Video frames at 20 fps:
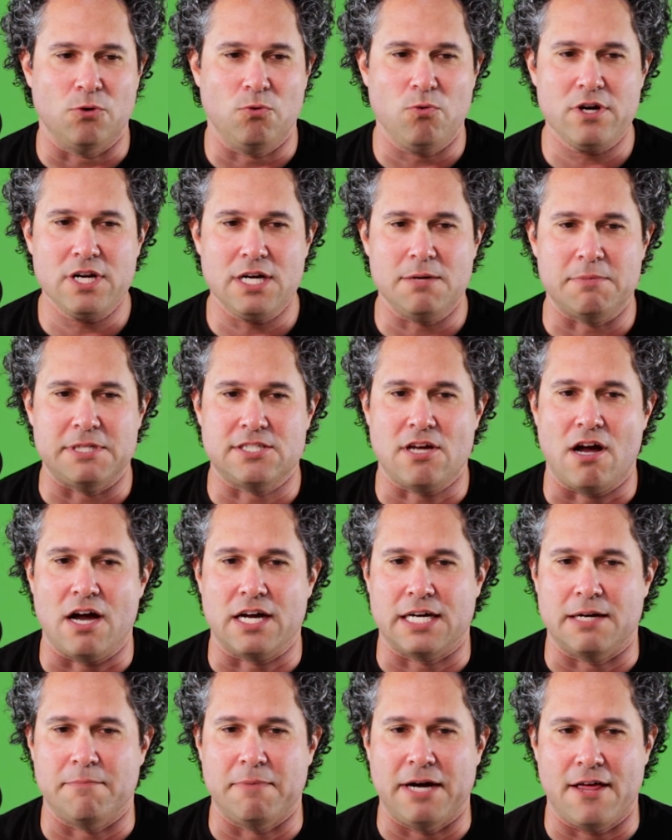we're going to be
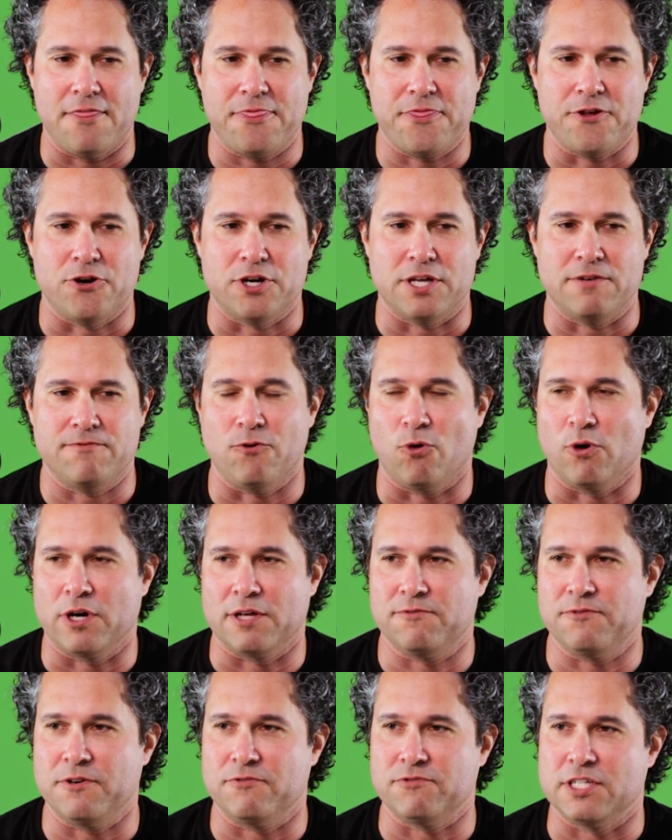talking about 30,
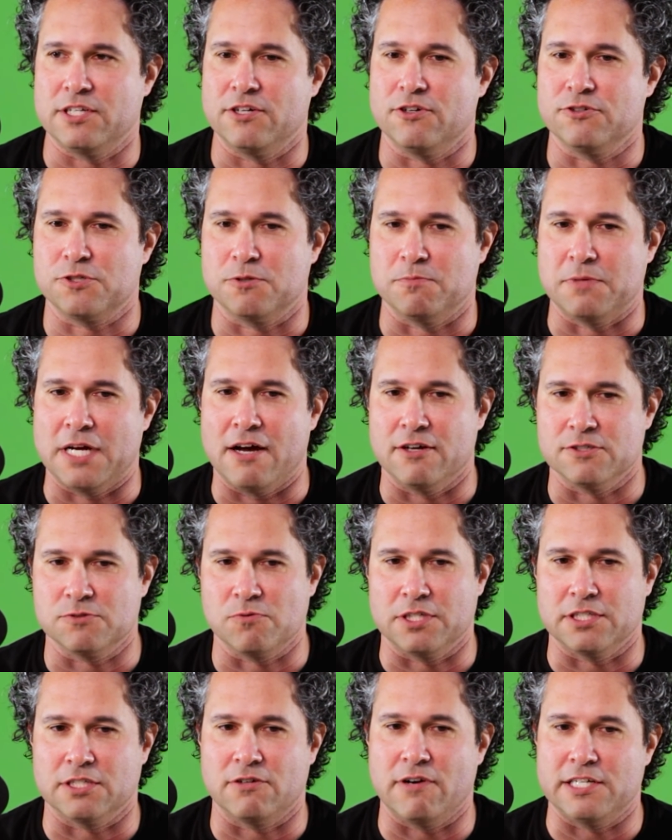40, 50 years from now as
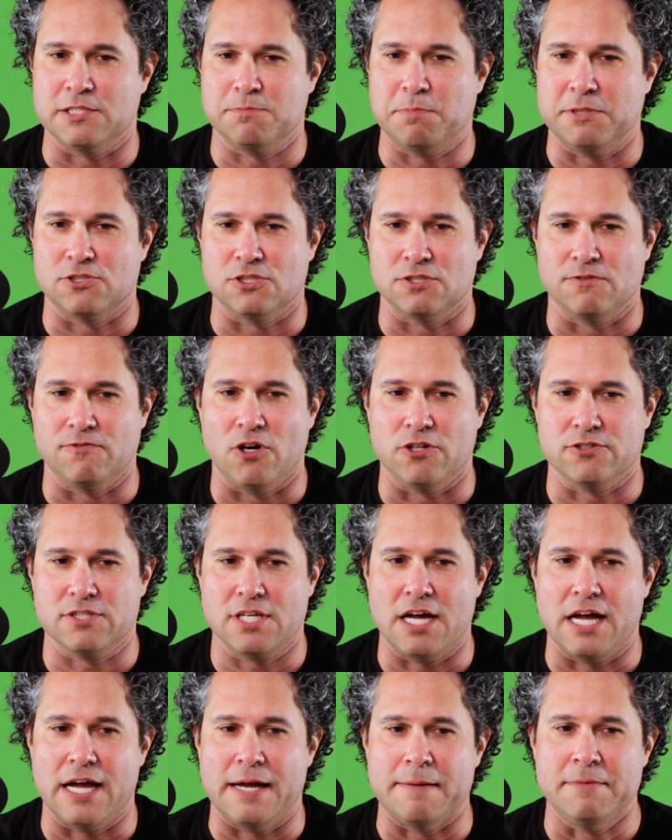one of the greatest pitchers of all
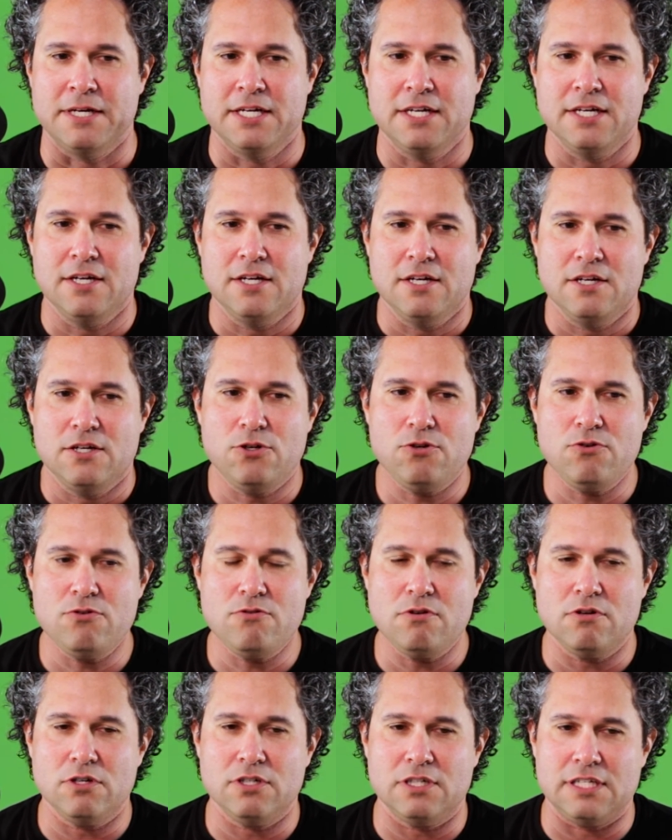time.
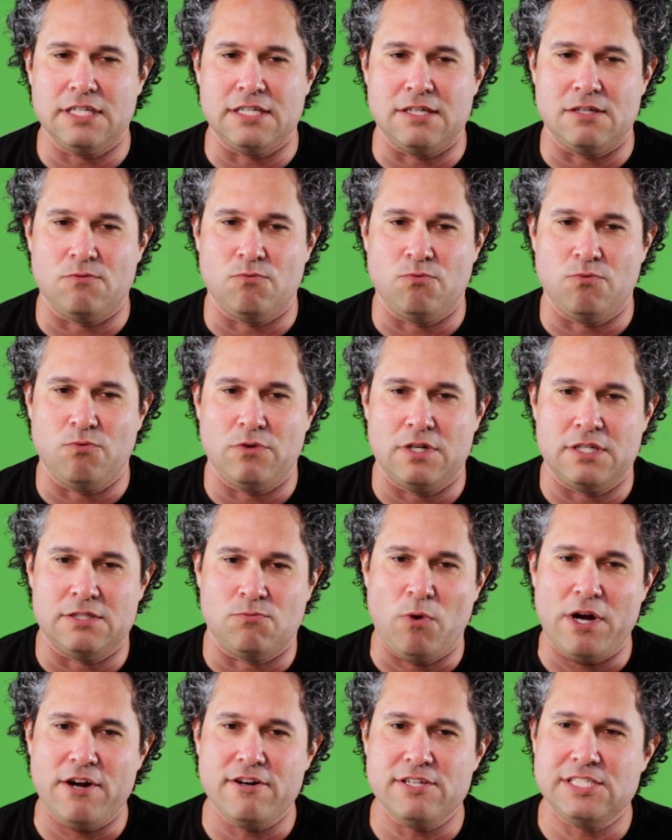
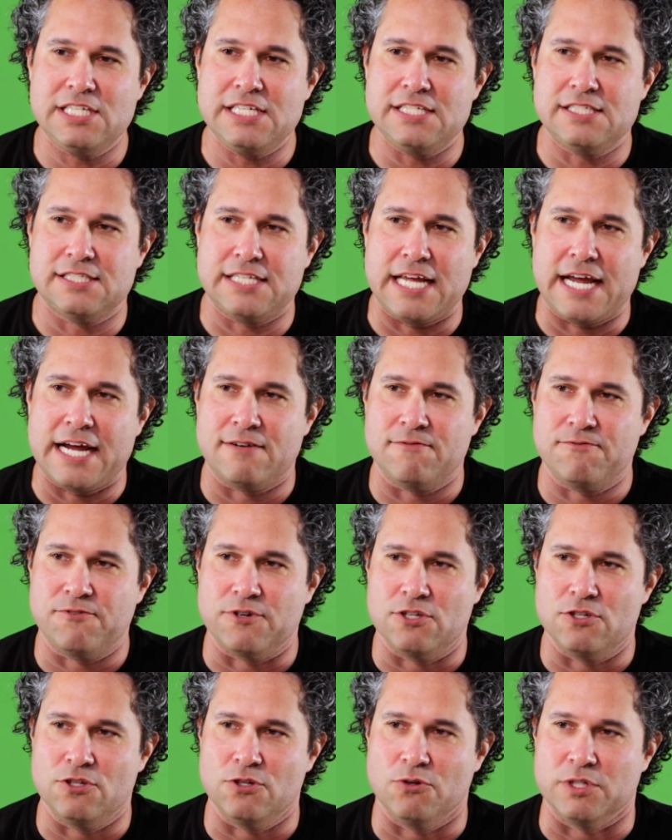Where does he stand
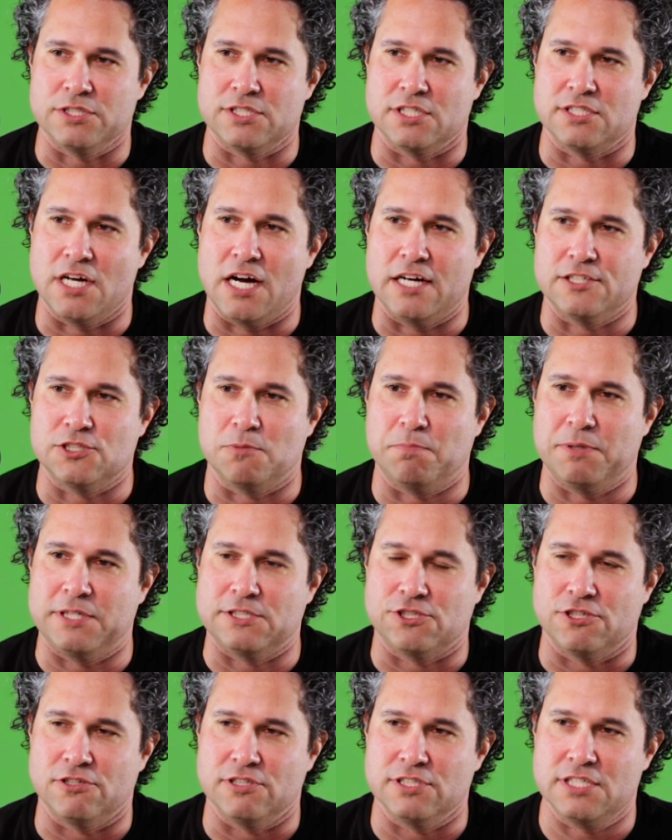for you as a Dodger
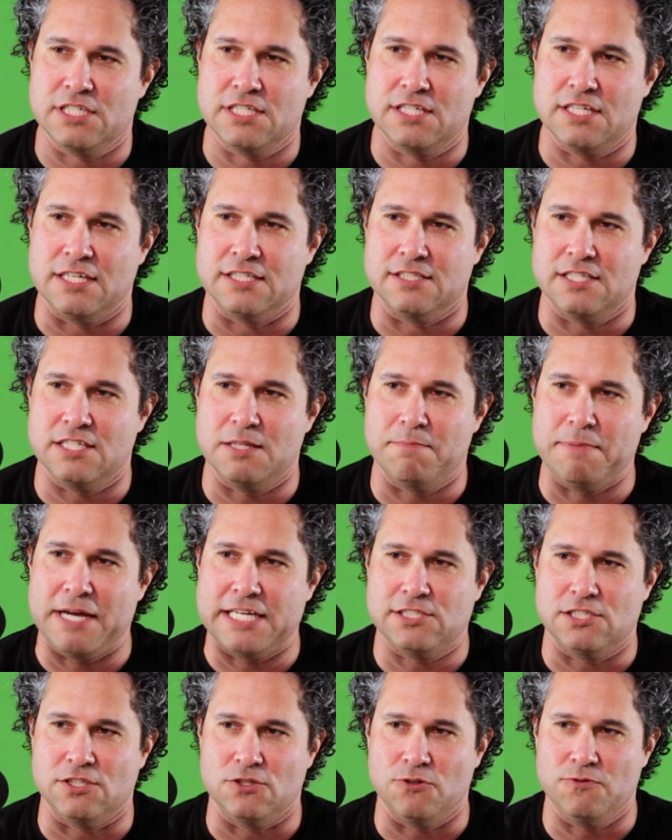pitcher? Is he the
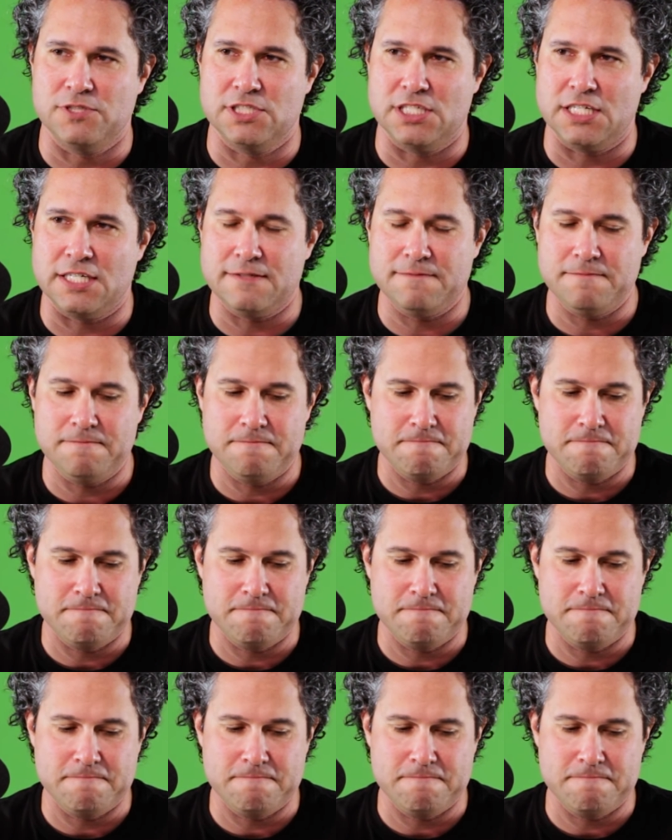best that you've seen?